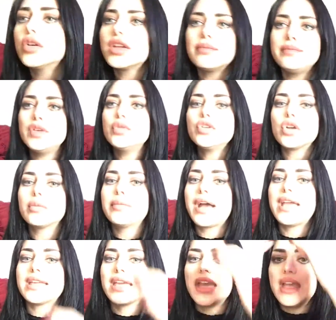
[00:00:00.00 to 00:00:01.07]
can mute your
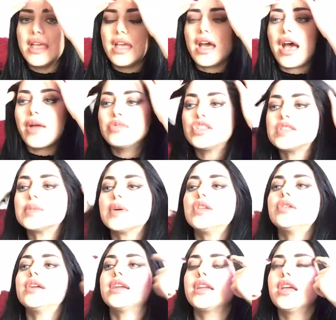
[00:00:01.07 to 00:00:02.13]
mic. I'm just
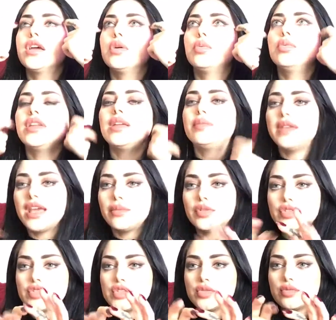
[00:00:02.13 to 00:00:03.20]
wondering, would it be able
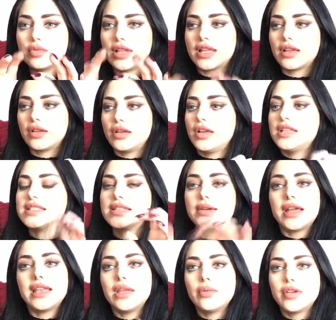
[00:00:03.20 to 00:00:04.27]
to, is there
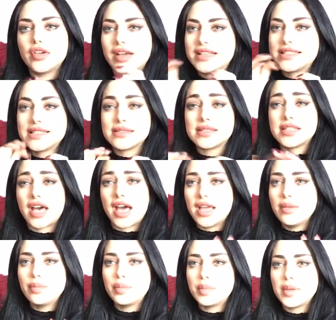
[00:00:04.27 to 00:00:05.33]
any way you guys can
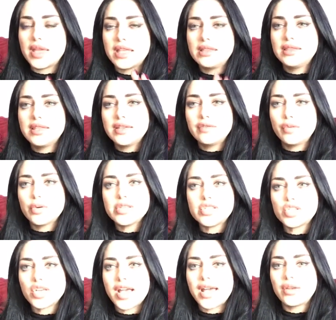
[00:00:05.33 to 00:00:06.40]
type in the voice
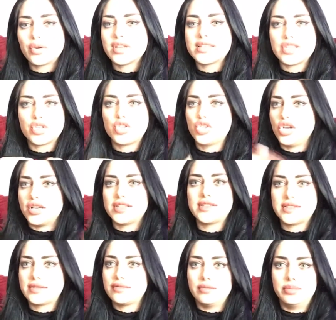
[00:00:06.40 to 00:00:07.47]
chat, or is it
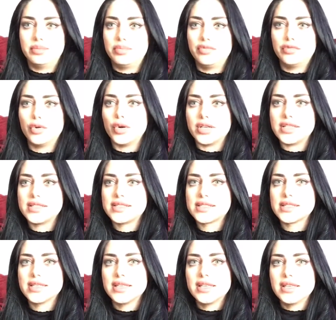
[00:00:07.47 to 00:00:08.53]
just
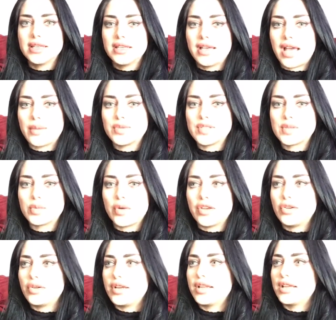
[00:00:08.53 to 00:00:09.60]
voice? I'm just
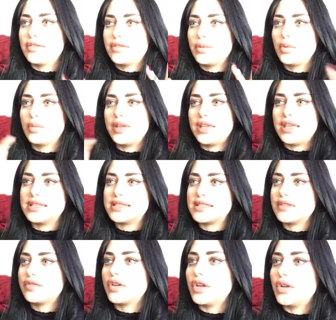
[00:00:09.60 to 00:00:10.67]
wondering if it would be
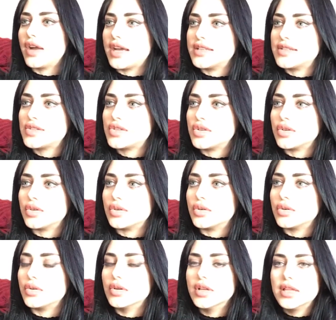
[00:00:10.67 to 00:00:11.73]
easy for you guys
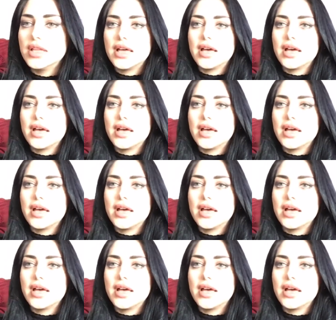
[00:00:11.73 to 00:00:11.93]
to